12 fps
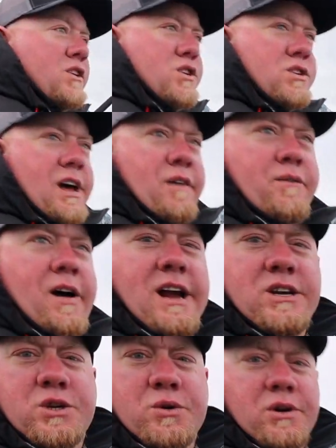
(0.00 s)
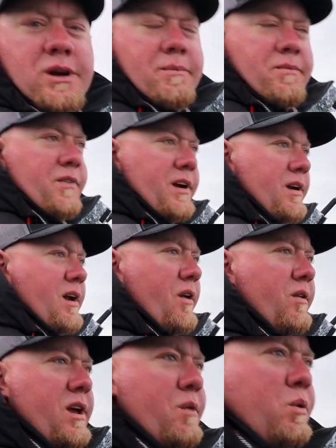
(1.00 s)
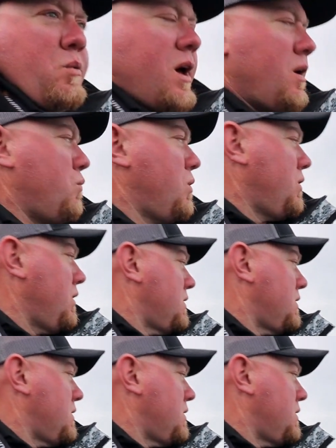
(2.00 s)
just kind of fine-tuning them, figuring out, okay, we want a really